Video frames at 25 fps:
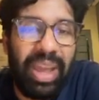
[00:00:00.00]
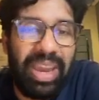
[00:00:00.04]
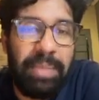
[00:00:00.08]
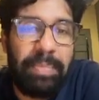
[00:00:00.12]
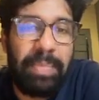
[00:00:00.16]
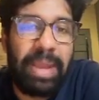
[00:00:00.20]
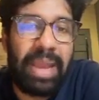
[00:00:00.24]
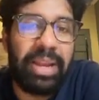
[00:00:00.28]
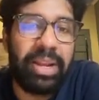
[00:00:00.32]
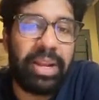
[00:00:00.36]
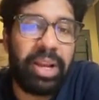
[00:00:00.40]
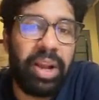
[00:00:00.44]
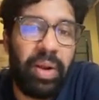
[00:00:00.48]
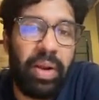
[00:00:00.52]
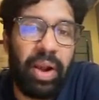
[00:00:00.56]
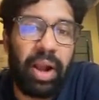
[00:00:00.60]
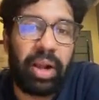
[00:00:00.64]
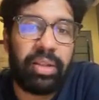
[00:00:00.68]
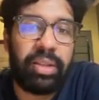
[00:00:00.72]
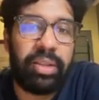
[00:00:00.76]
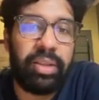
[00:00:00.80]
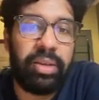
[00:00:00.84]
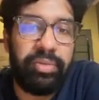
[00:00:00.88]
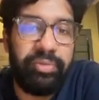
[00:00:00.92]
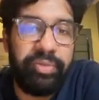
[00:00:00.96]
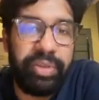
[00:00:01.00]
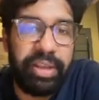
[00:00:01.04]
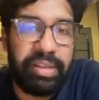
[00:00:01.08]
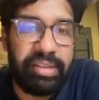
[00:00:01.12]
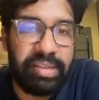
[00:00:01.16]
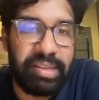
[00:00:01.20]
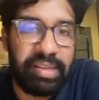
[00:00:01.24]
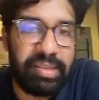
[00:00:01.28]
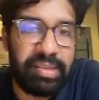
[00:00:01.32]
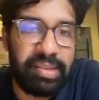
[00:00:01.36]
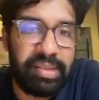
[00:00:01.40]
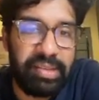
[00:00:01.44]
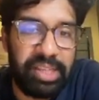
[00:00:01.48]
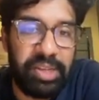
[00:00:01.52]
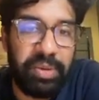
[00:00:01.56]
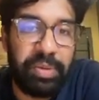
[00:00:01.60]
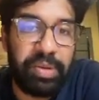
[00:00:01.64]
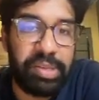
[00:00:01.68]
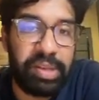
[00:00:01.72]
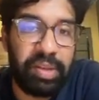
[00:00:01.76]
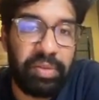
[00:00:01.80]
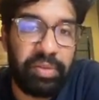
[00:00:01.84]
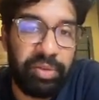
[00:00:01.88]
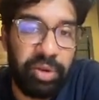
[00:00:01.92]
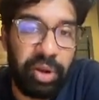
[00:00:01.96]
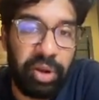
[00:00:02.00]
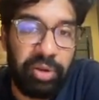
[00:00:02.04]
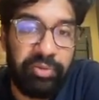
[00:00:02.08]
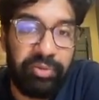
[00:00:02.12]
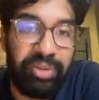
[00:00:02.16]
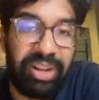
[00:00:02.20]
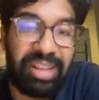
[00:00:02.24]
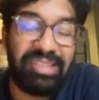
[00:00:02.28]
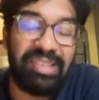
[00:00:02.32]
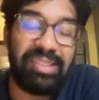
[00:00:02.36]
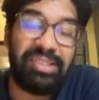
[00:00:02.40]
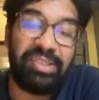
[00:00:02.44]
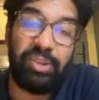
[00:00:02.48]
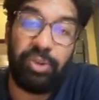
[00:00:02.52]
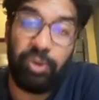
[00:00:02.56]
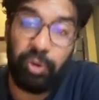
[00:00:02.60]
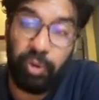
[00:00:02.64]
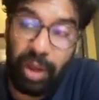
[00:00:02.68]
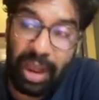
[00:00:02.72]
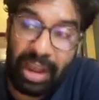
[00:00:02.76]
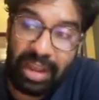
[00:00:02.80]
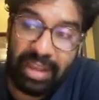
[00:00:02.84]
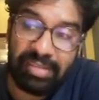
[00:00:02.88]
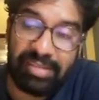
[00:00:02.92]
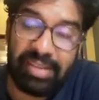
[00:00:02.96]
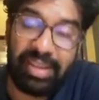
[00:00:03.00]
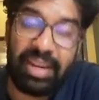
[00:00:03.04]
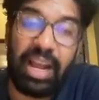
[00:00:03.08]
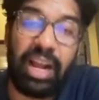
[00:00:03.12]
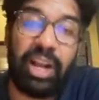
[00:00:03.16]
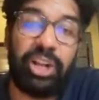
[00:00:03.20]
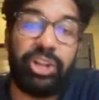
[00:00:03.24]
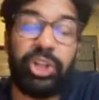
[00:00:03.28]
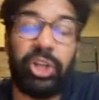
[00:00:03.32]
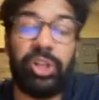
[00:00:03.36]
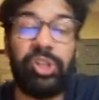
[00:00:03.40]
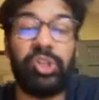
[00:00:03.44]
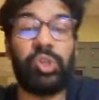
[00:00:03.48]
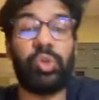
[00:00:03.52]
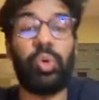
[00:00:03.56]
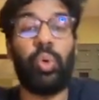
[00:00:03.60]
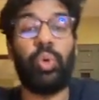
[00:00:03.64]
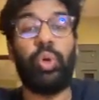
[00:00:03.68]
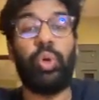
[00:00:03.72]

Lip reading: the main character faces a series of conflicts is the rise in action. So